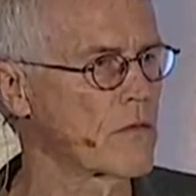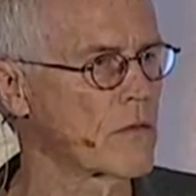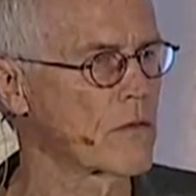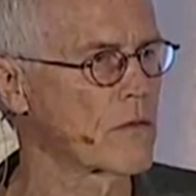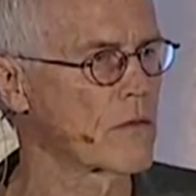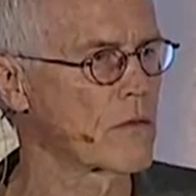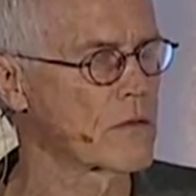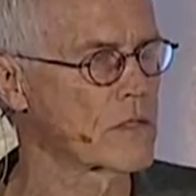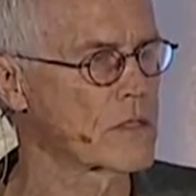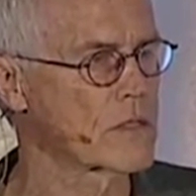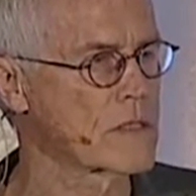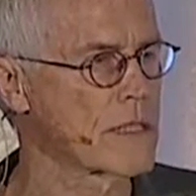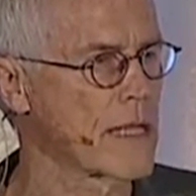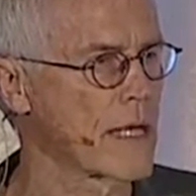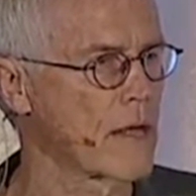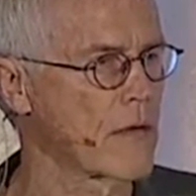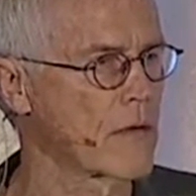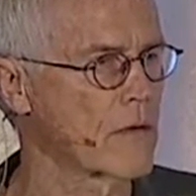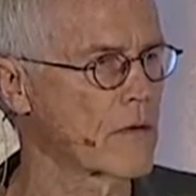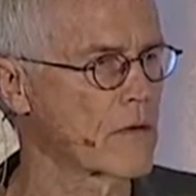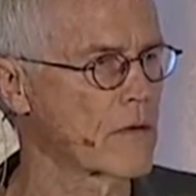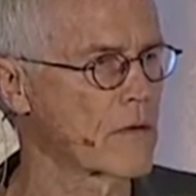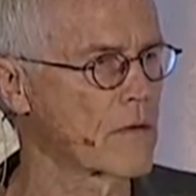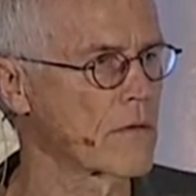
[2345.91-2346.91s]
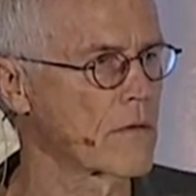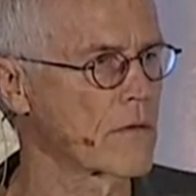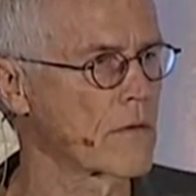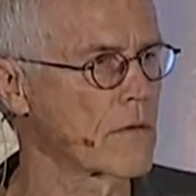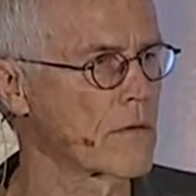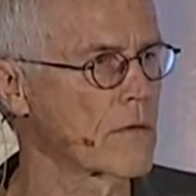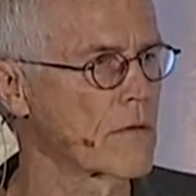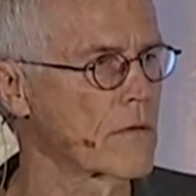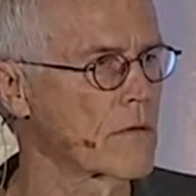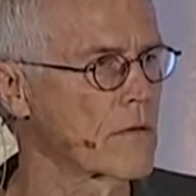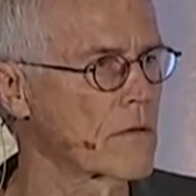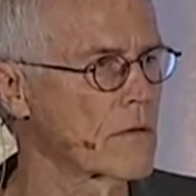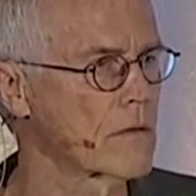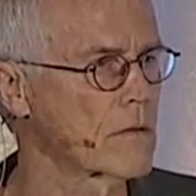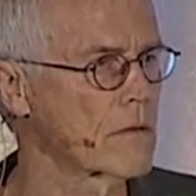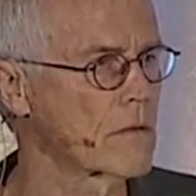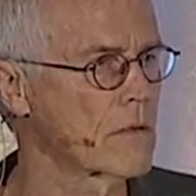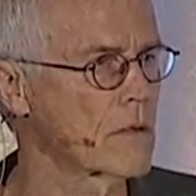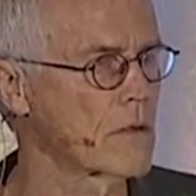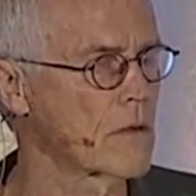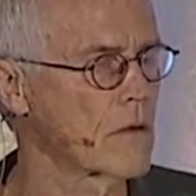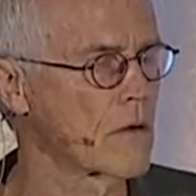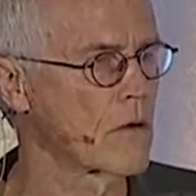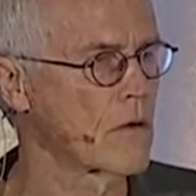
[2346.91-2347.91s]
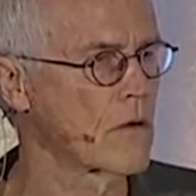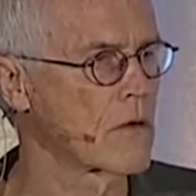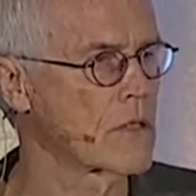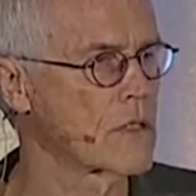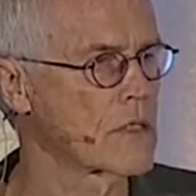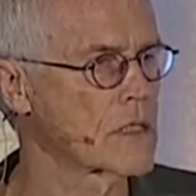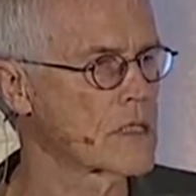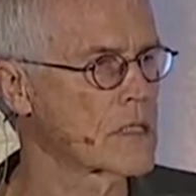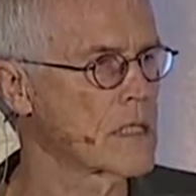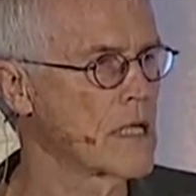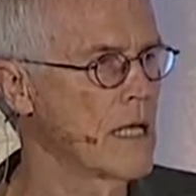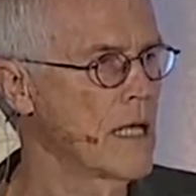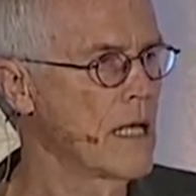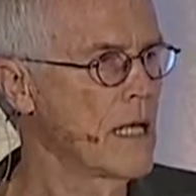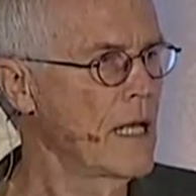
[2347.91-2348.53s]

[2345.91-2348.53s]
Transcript: or their snout or their uh, horns,